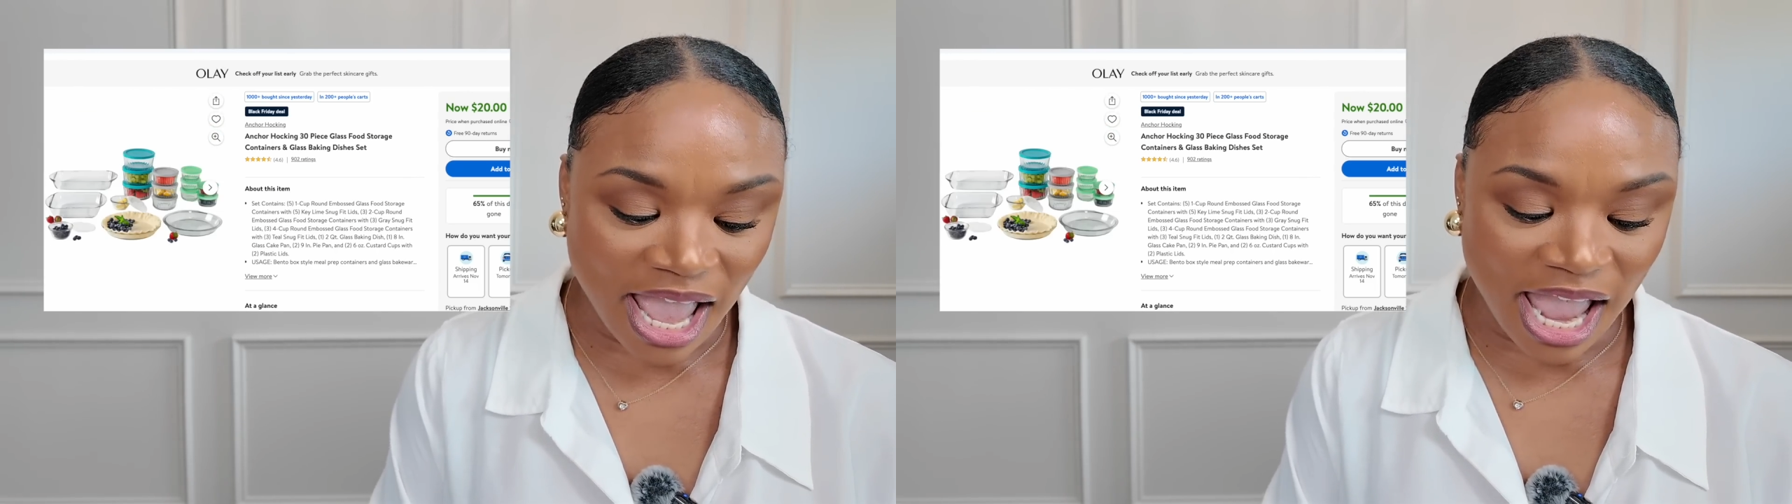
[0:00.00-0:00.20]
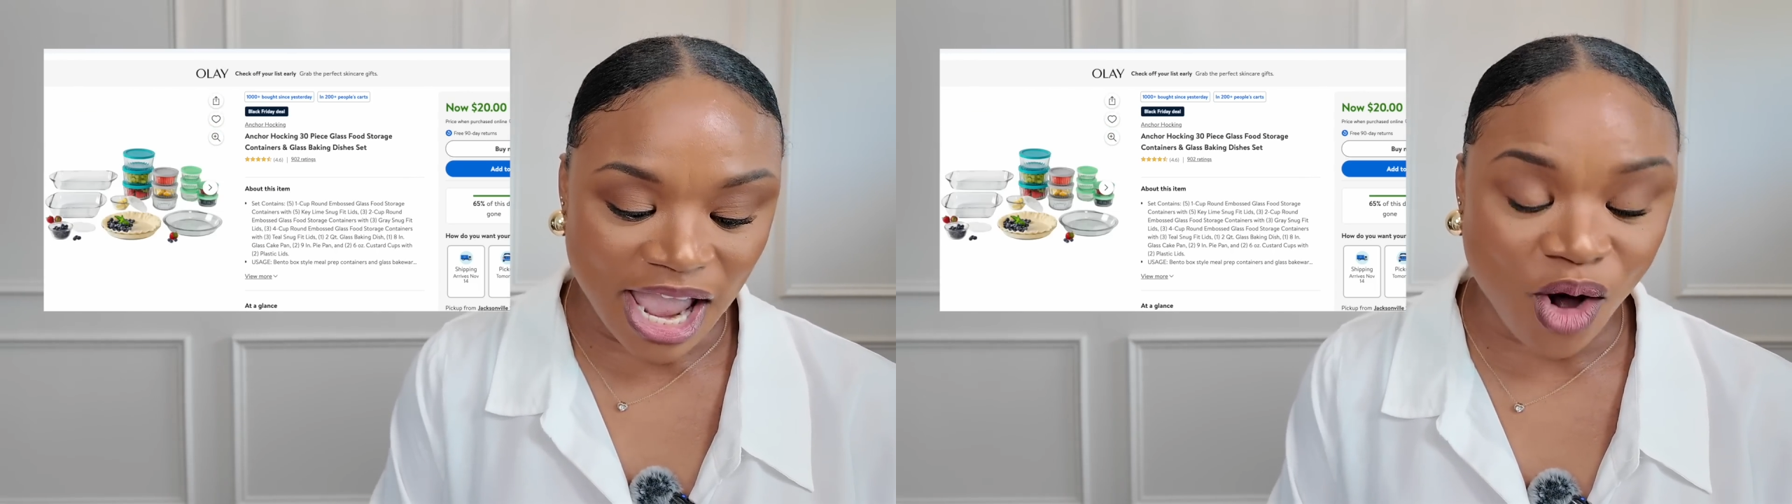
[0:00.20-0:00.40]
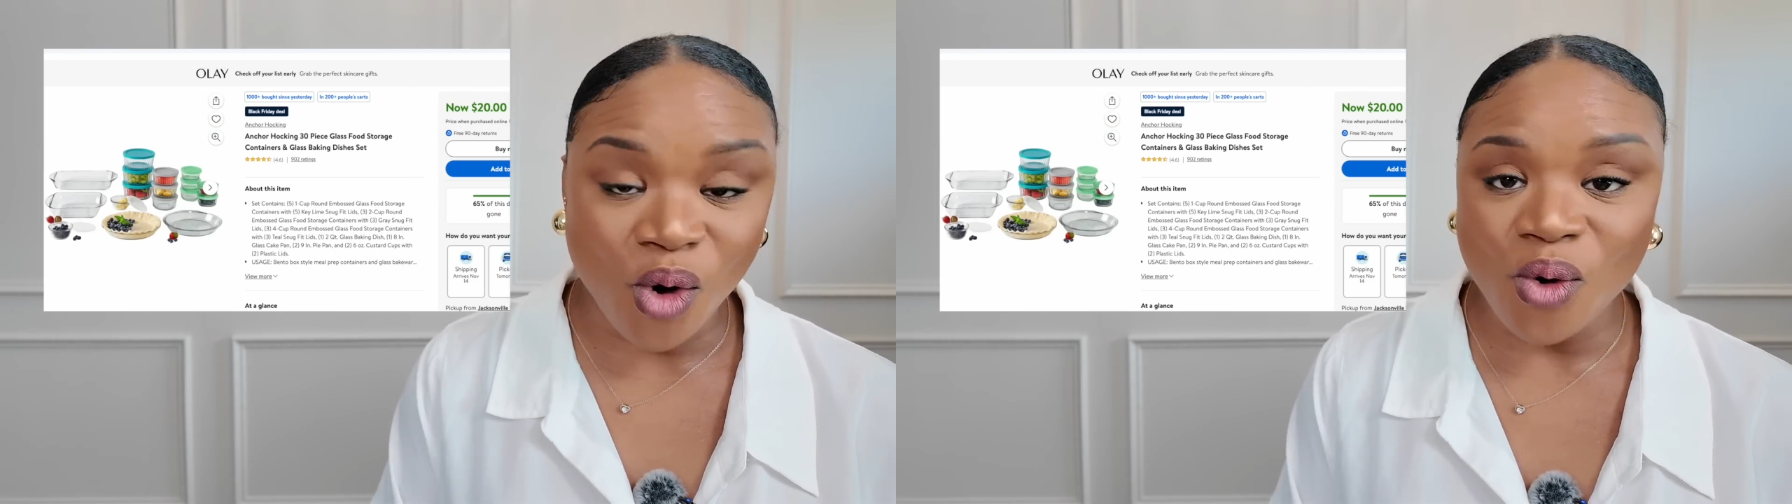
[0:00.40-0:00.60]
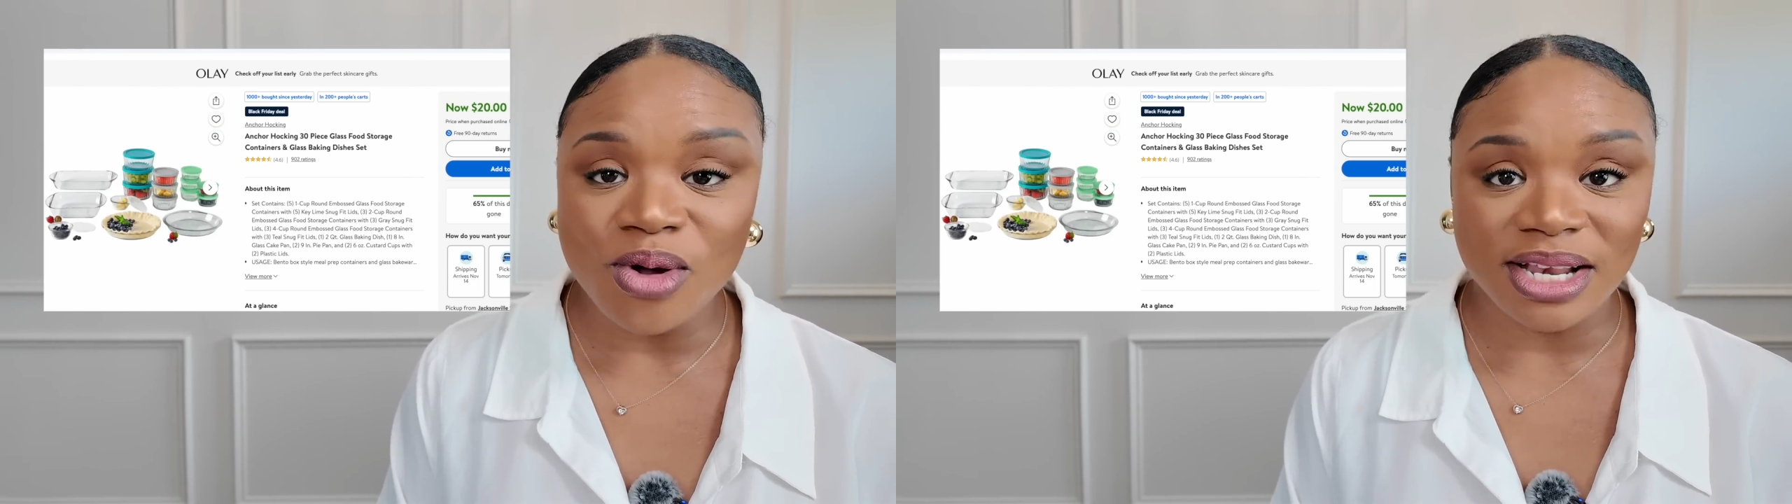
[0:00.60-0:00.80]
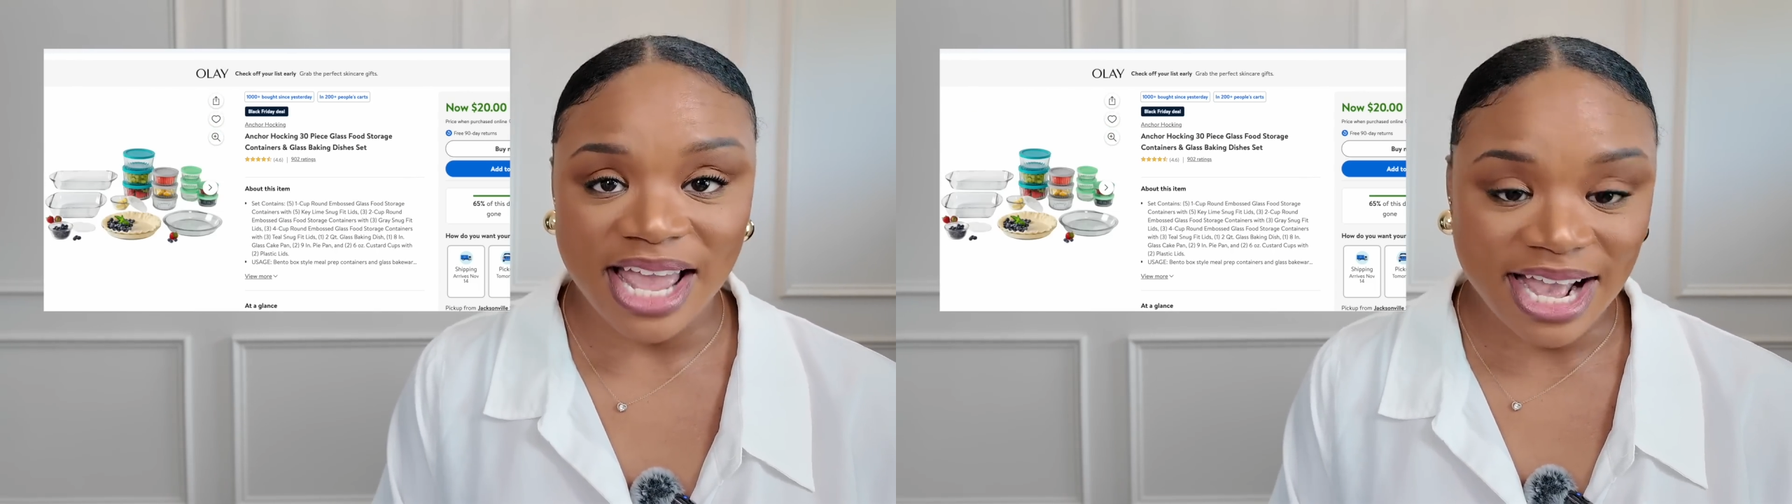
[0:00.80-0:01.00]
A whole
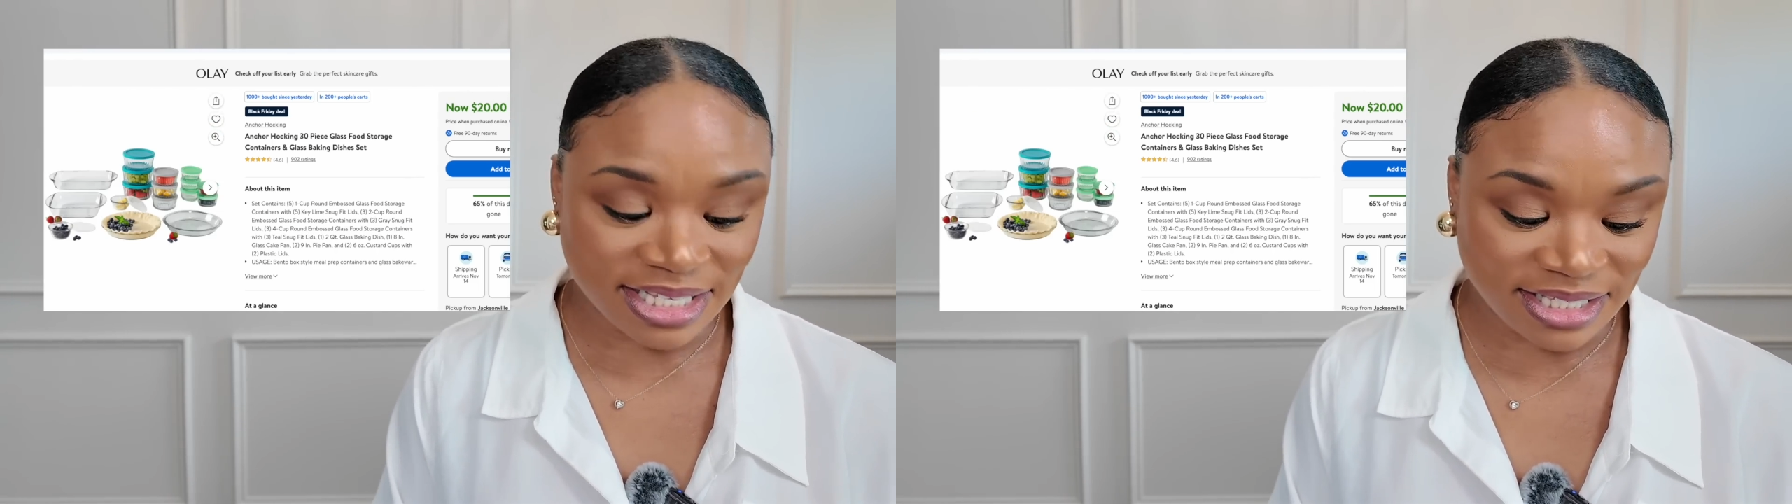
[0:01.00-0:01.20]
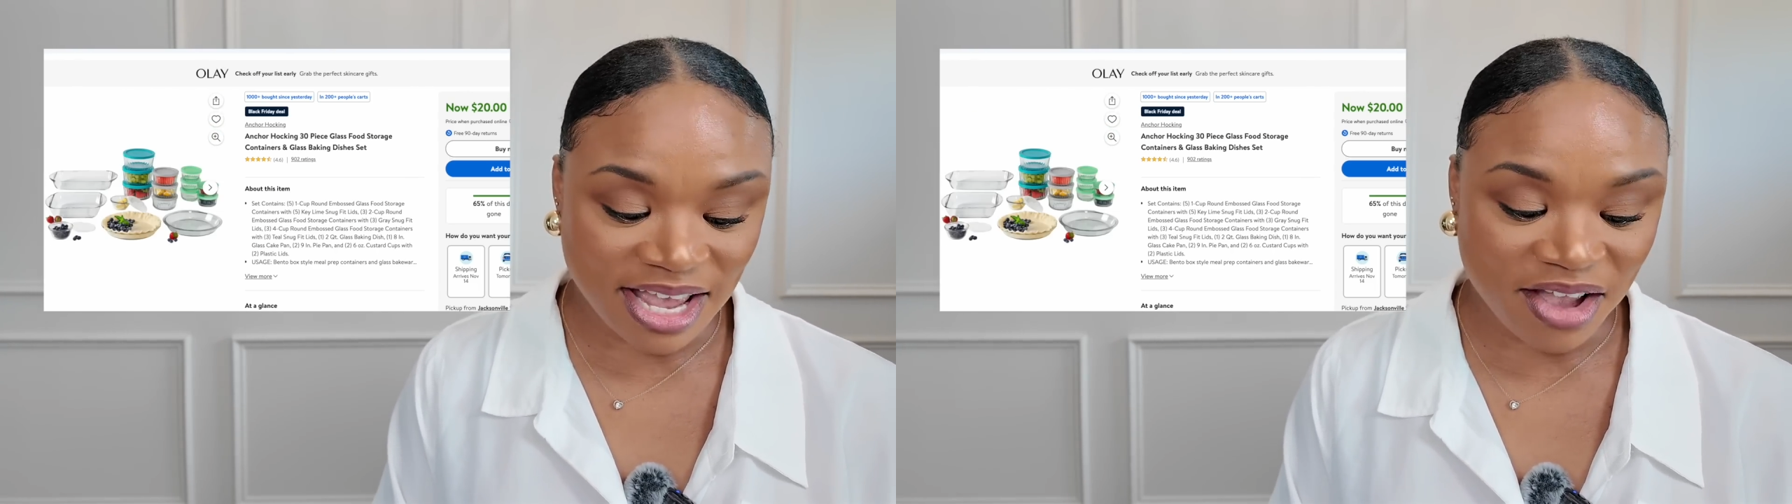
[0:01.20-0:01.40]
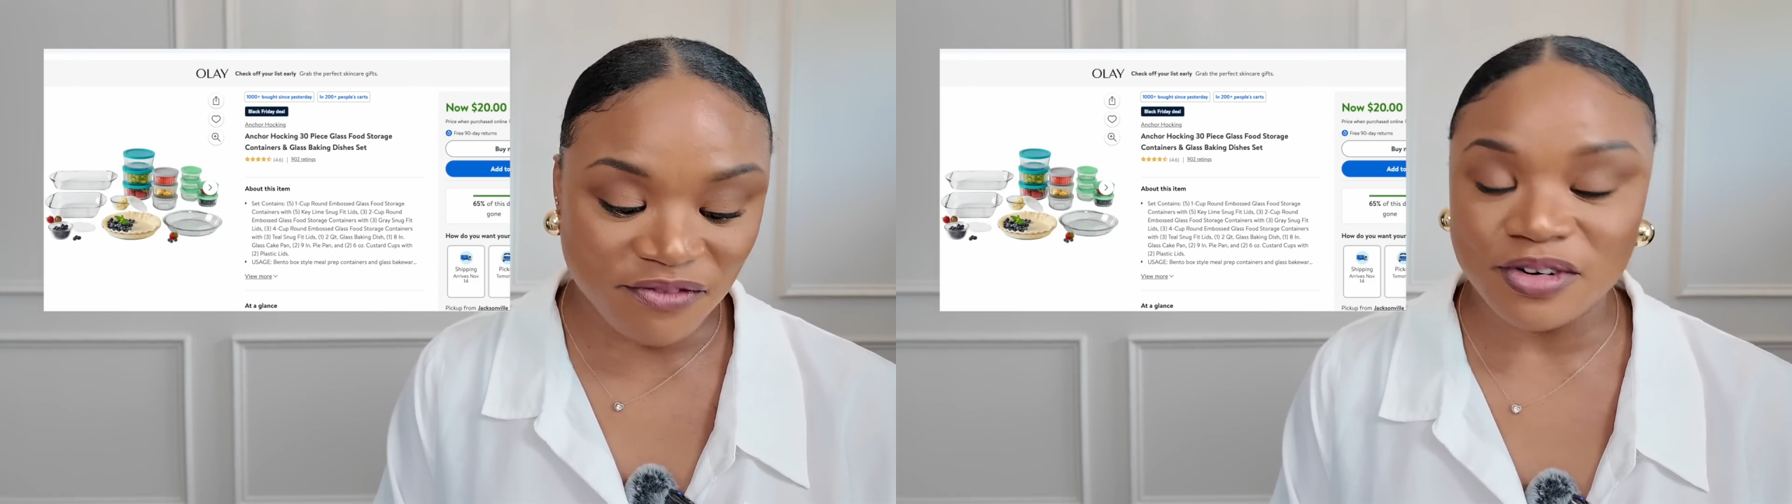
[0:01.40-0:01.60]
glass set